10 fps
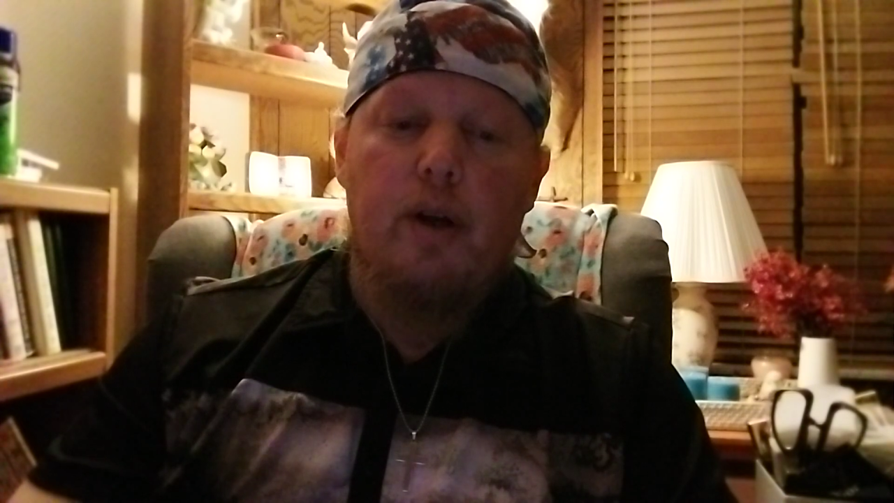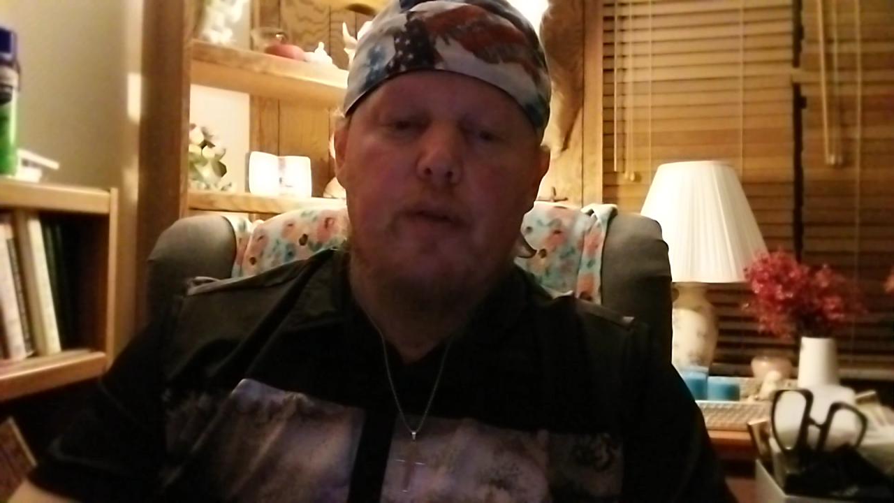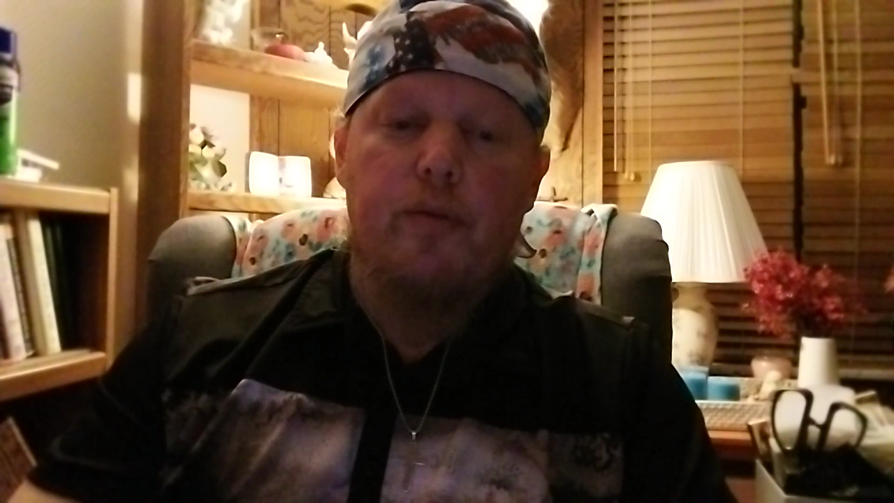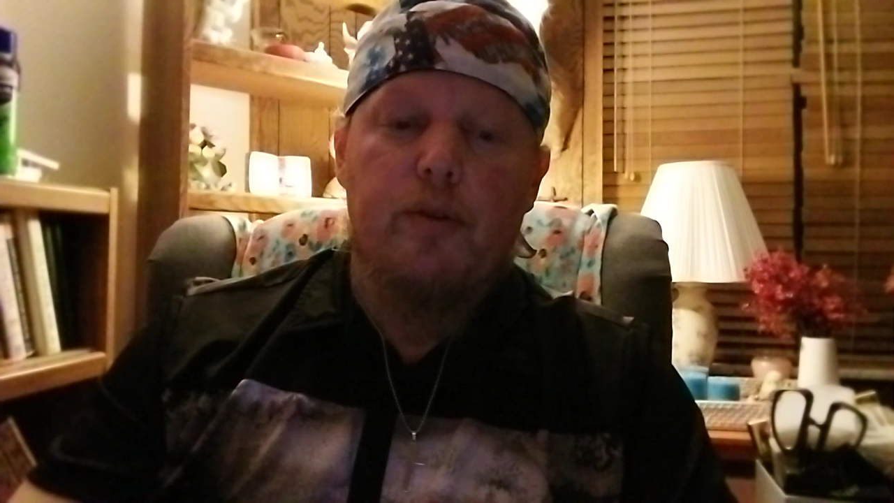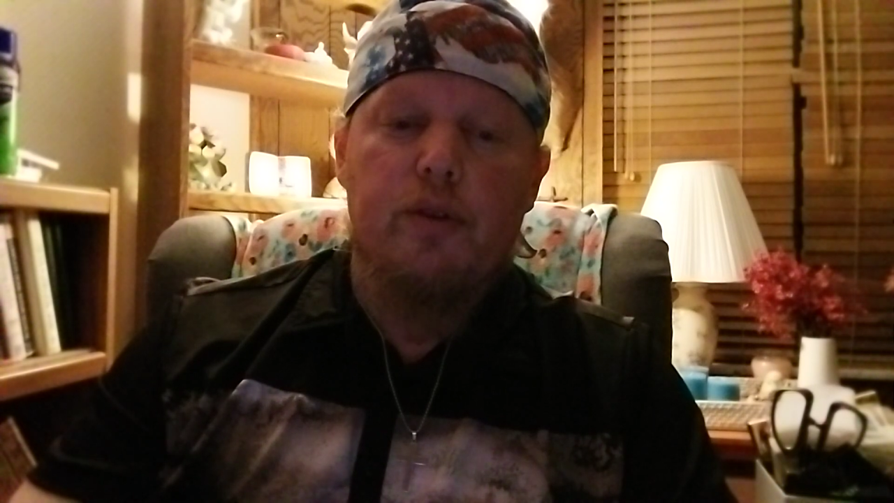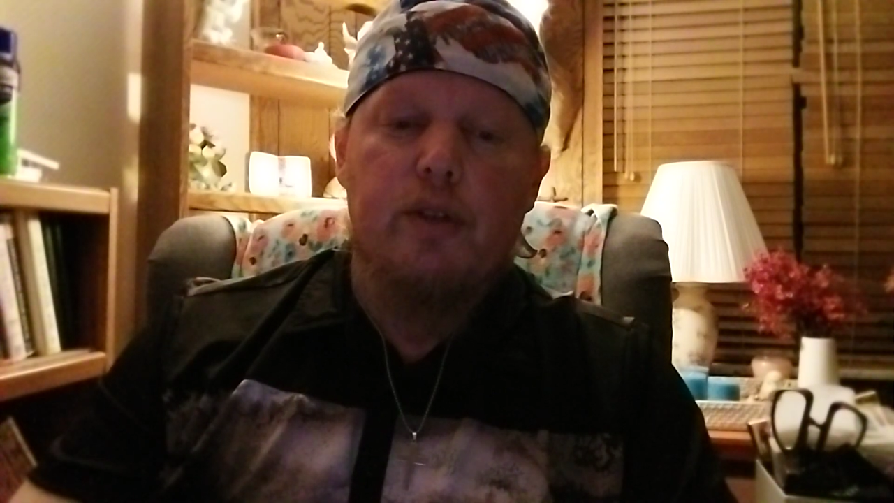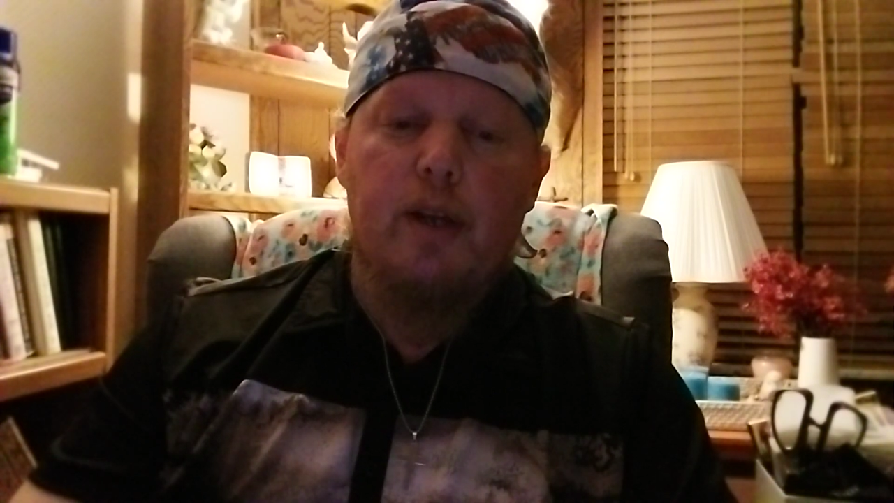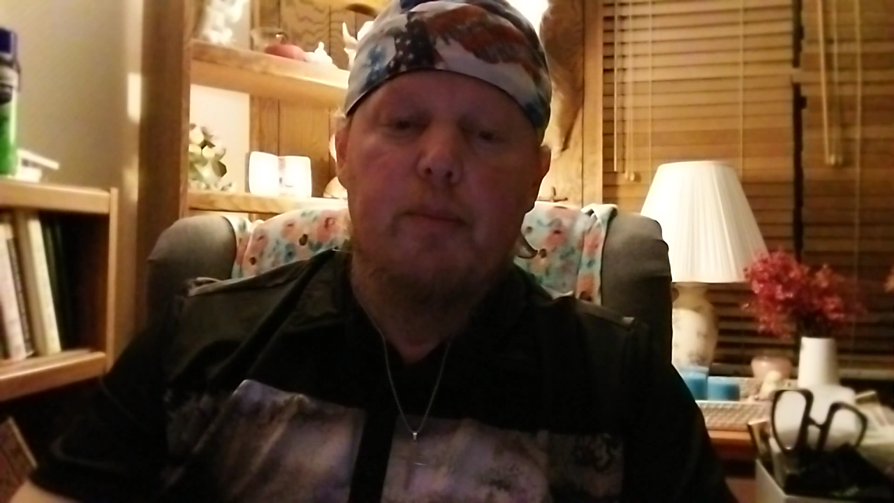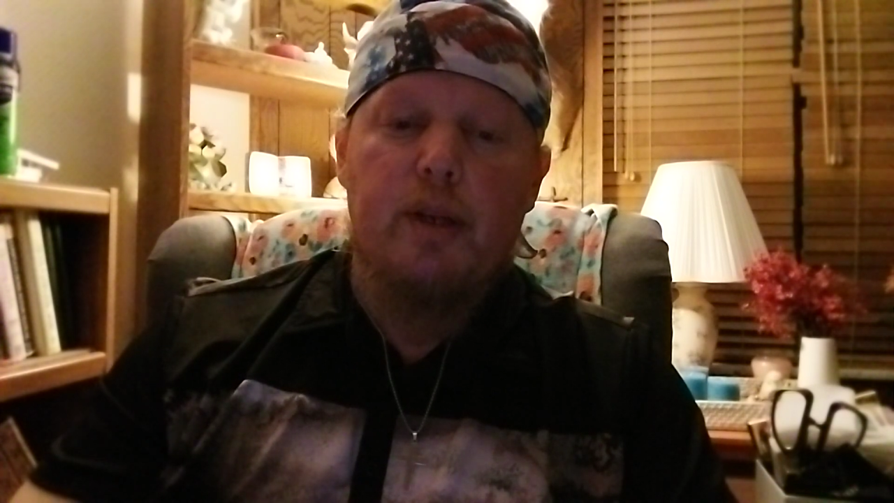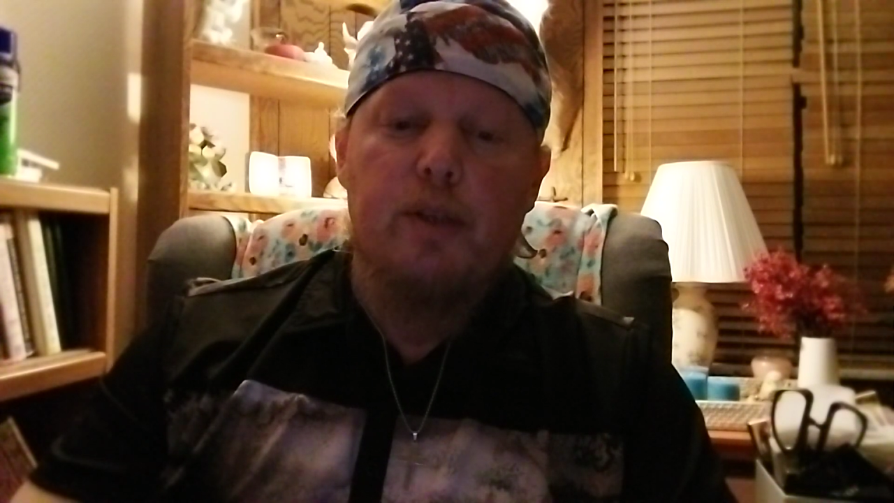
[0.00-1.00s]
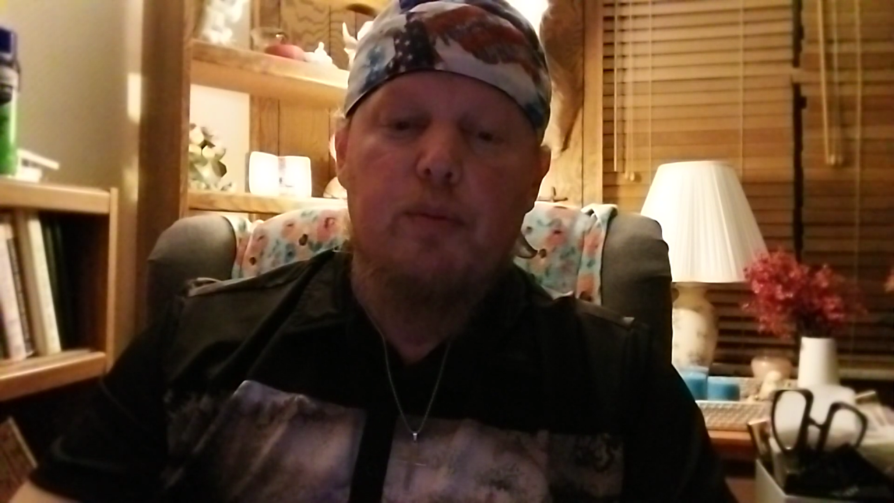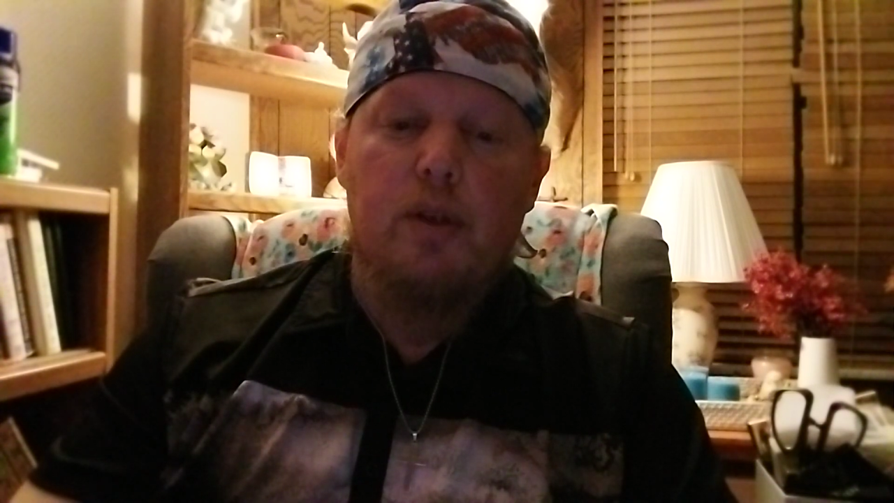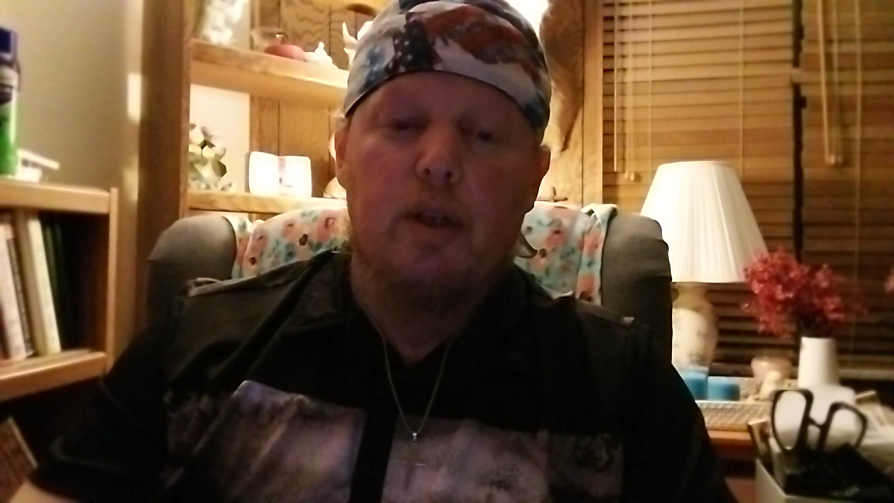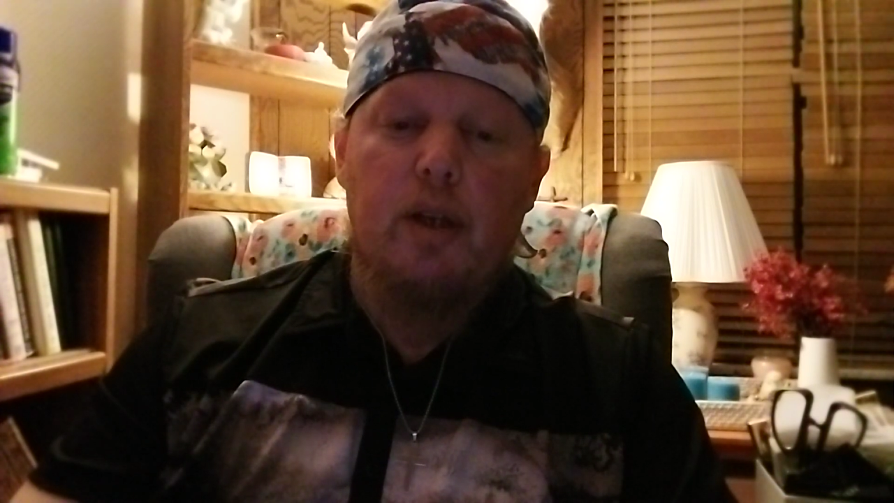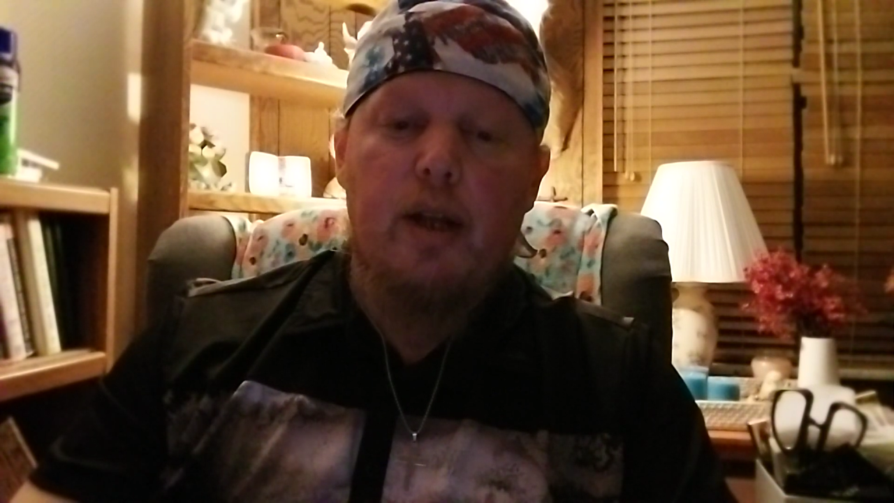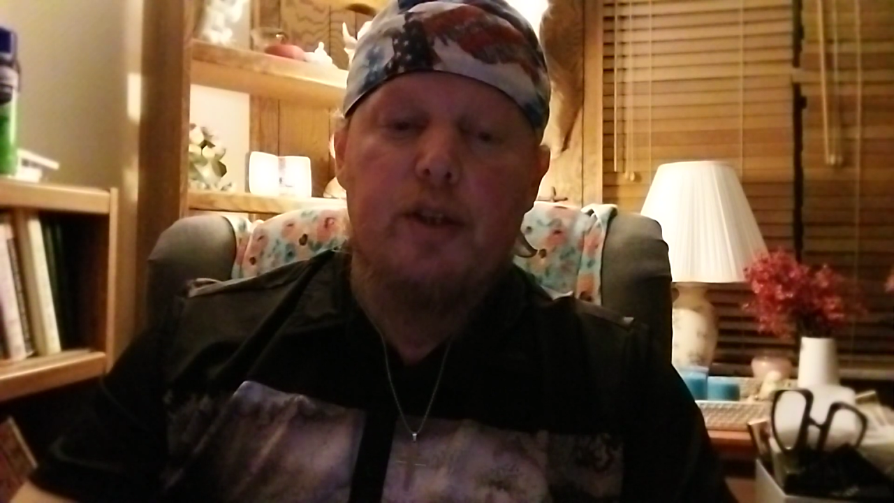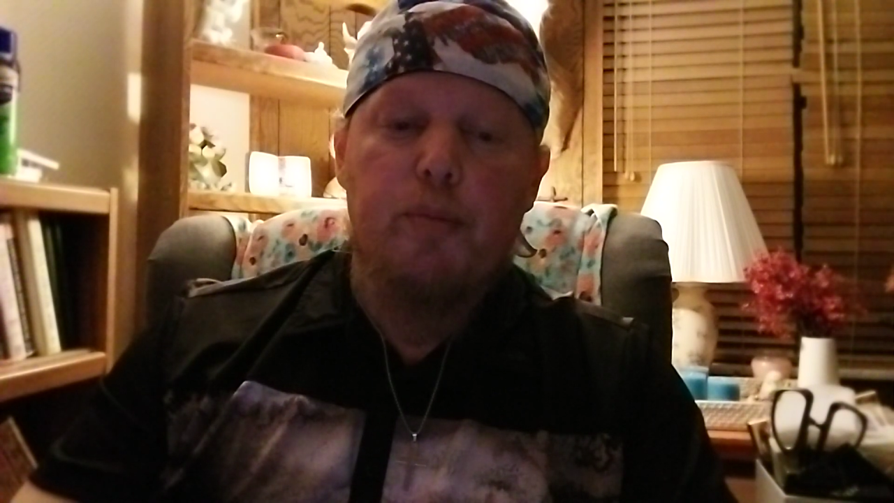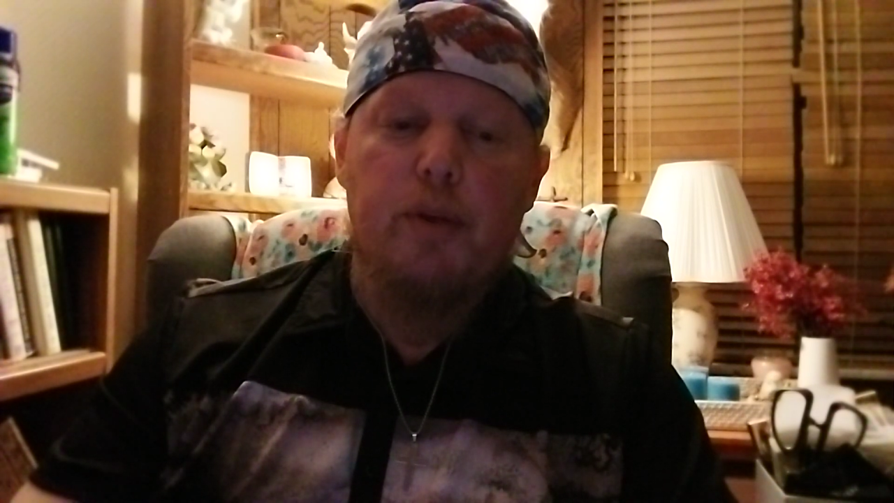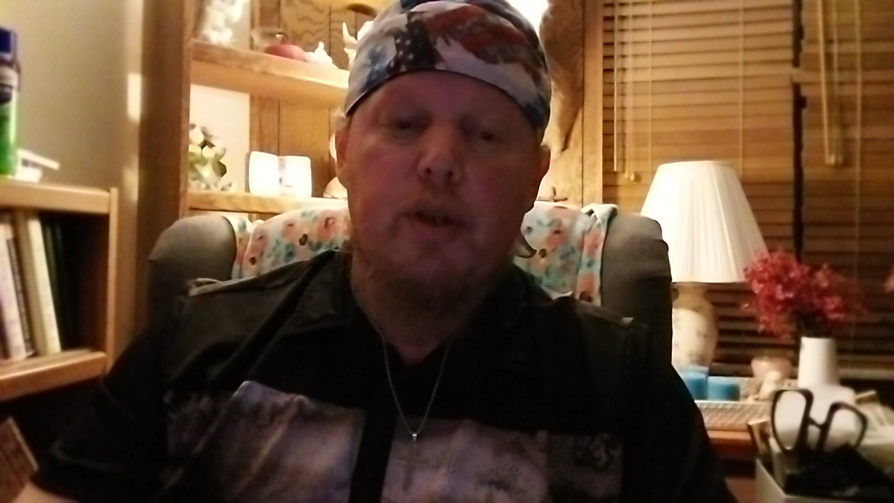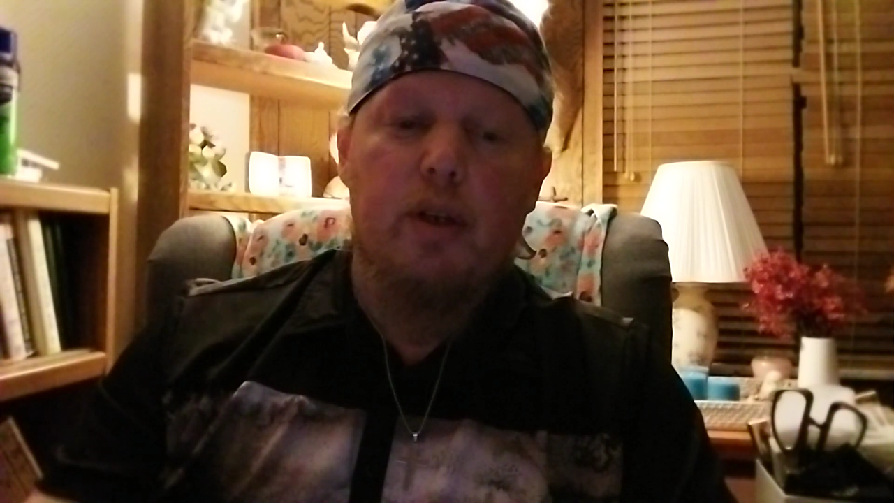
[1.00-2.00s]
first time last week and has
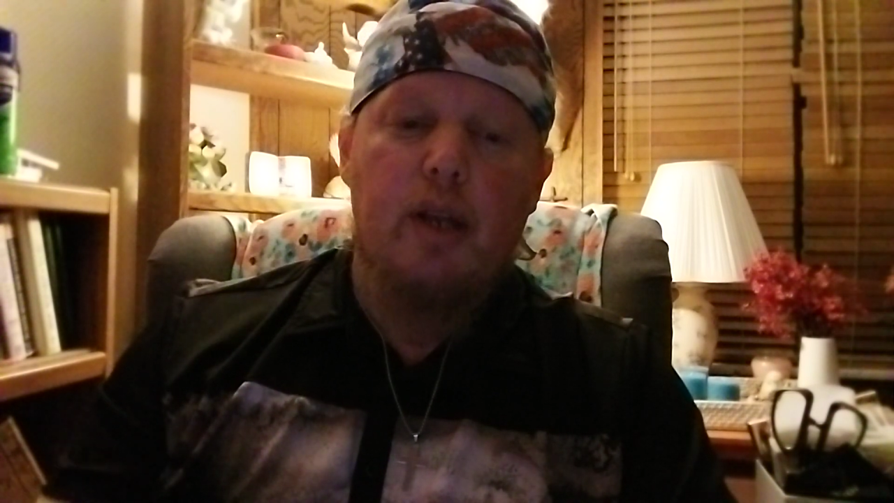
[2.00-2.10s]
been